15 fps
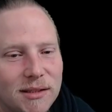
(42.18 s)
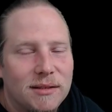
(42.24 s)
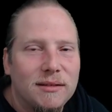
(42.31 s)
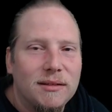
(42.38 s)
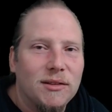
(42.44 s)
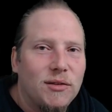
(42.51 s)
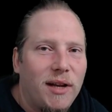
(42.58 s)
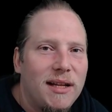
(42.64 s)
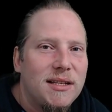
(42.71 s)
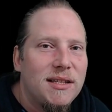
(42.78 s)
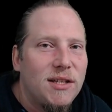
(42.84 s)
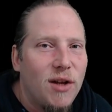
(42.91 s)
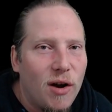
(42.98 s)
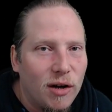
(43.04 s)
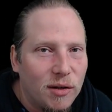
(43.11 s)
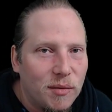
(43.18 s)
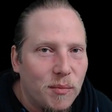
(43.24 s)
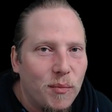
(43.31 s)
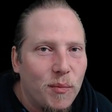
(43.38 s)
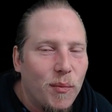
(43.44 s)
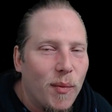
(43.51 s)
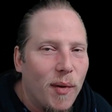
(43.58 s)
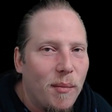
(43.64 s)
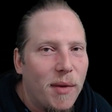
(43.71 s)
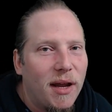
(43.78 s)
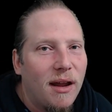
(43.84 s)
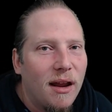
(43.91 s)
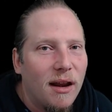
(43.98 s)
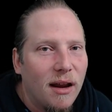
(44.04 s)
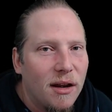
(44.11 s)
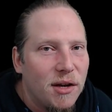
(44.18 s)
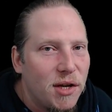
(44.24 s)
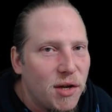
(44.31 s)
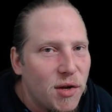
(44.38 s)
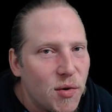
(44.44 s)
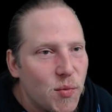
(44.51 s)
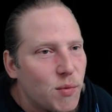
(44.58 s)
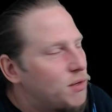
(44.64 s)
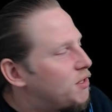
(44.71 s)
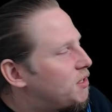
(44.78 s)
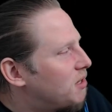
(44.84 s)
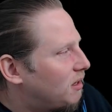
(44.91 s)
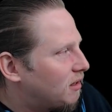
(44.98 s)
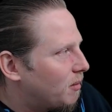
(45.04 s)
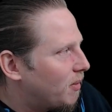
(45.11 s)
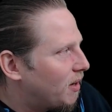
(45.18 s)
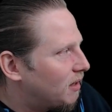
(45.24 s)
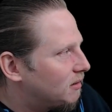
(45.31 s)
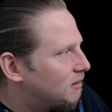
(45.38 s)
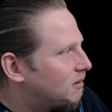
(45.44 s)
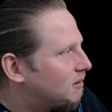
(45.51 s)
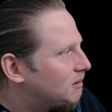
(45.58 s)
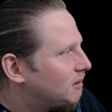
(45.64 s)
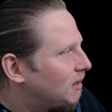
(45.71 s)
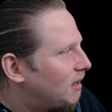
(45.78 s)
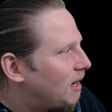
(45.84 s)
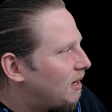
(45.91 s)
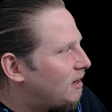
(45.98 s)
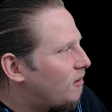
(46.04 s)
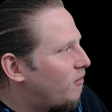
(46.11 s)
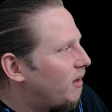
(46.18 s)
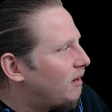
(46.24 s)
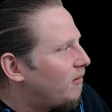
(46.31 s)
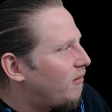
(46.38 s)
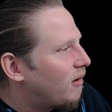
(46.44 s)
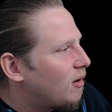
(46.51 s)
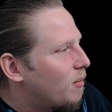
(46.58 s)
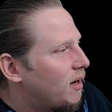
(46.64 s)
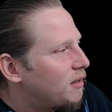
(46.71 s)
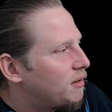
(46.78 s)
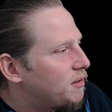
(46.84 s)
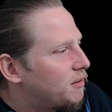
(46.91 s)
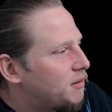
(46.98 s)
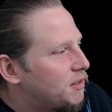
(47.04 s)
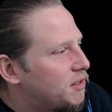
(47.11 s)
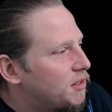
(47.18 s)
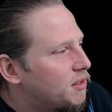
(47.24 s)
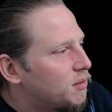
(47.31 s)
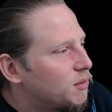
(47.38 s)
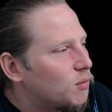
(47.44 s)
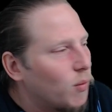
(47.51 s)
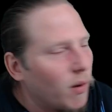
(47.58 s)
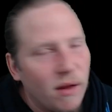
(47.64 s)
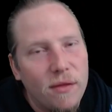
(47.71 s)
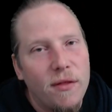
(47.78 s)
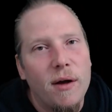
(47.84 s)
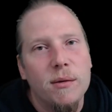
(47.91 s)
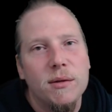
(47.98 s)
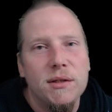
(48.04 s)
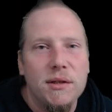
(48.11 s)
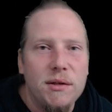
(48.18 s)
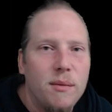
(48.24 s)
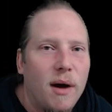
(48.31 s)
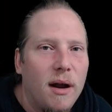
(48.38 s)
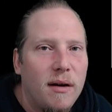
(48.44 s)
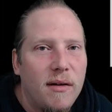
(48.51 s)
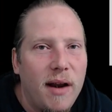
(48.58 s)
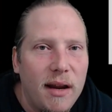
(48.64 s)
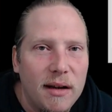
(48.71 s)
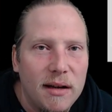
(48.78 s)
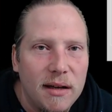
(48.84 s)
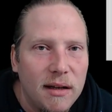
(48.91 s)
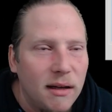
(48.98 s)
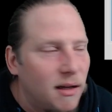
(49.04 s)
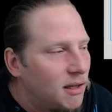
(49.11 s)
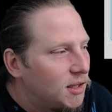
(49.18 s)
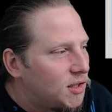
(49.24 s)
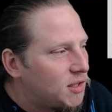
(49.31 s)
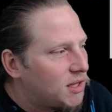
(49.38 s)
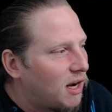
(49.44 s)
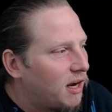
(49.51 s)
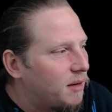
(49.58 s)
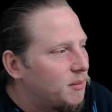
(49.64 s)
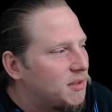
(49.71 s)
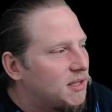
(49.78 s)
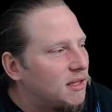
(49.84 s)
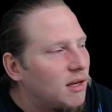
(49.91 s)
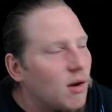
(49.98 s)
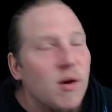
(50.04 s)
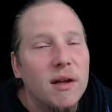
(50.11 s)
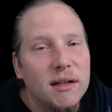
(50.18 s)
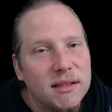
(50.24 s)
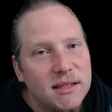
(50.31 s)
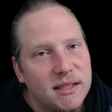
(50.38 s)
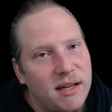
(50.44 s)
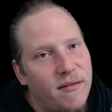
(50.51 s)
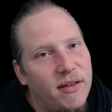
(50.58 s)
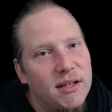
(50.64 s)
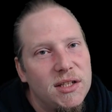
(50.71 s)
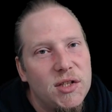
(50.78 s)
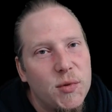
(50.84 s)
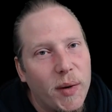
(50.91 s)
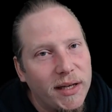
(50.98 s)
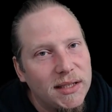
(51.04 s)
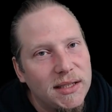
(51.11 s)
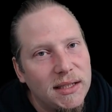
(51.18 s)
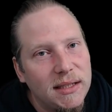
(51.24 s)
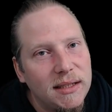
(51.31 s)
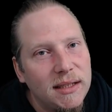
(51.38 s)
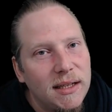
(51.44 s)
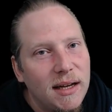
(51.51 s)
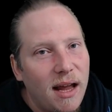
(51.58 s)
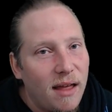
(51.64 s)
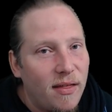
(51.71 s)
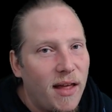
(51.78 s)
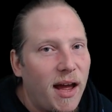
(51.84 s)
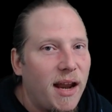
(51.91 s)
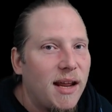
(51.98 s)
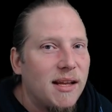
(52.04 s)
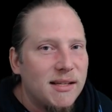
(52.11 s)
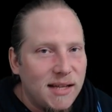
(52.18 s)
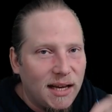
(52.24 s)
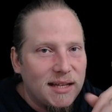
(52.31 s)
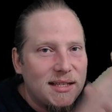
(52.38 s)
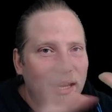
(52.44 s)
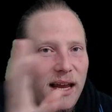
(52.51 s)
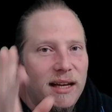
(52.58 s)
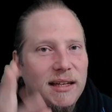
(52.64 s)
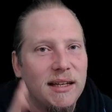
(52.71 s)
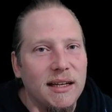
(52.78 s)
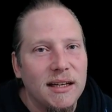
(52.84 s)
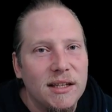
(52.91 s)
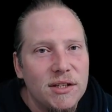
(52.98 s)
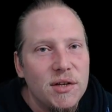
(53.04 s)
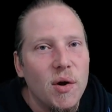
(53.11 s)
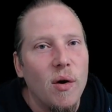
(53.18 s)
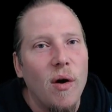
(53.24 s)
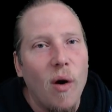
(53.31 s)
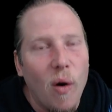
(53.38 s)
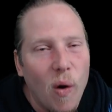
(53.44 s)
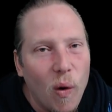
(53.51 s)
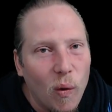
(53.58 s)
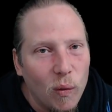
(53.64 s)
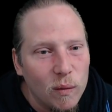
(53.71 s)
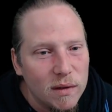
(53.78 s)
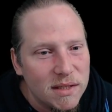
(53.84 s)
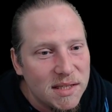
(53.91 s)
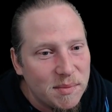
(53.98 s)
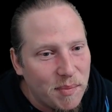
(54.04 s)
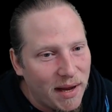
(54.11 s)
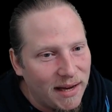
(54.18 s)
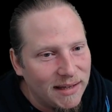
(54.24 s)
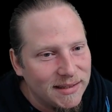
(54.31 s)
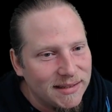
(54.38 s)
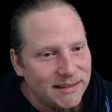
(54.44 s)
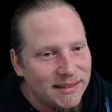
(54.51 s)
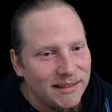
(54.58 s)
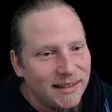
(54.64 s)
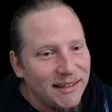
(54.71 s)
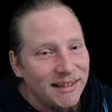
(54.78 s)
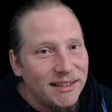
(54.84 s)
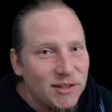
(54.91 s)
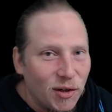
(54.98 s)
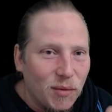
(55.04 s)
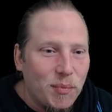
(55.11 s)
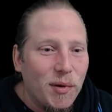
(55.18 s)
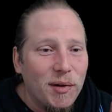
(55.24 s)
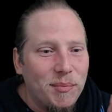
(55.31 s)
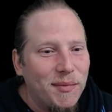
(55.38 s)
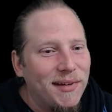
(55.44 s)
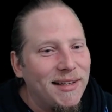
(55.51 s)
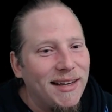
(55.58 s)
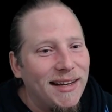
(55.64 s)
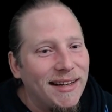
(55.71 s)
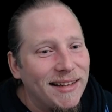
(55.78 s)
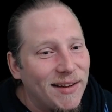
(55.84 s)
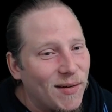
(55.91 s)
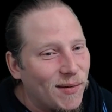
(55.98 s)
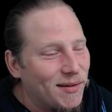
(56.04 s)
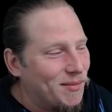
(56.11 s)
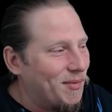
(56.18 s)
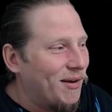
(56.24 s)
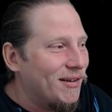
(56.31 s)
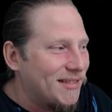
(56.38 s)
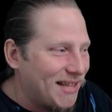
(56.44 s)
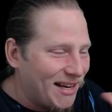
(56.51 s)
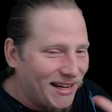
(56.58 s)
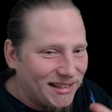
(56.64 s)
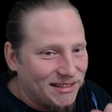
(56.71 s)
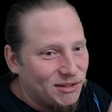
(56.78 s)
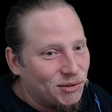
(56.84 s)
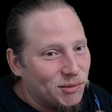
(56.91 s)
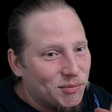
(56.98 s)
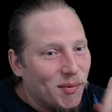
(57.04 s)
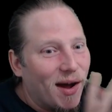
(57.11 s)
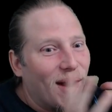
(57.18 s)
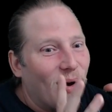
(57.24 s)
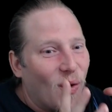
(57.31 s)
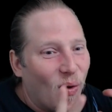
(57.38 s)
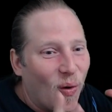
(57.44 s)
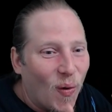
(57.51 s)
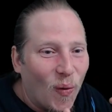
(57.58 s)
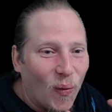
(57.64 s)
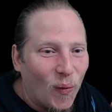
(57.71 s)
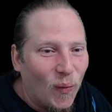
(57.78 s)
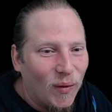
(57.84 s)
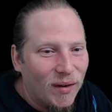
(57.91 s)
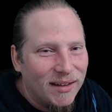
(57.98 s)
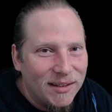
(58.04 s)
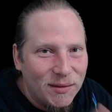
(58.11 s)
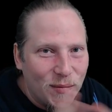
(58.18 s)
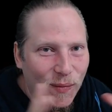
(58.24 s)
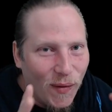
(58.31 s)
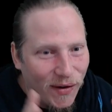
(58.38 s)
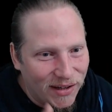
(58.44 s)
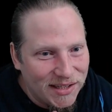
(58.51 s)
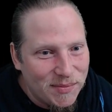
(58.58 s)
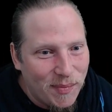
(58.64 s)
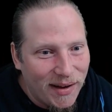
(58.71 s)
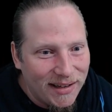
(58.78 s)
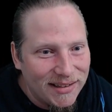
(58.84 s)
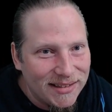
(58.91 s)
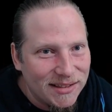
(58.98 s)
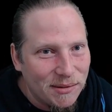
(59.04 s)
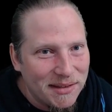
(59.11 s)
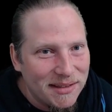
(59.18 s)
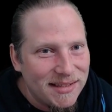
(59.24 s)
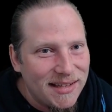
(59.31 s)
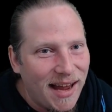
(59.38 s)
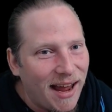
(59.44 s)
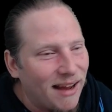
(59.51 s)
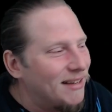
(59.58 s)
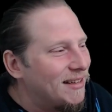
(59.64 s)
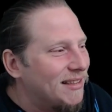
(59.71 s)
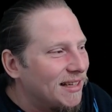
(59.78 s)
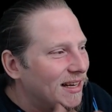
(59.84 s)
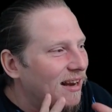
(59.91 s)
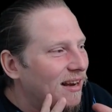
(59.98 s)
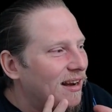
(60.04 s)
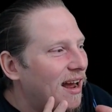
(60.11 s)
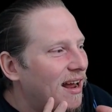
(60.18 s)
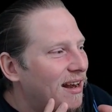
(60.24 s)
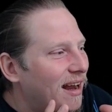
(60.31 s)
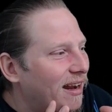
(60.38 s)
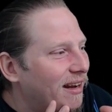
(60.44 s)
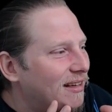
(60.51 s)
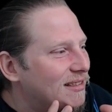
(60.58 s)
So let's start by making a new document, and I really recommend you to use 1280 times 720, and that is exactly your whole space. Don't put me in a little corner, because I like to use my whole workspace, so to say. I like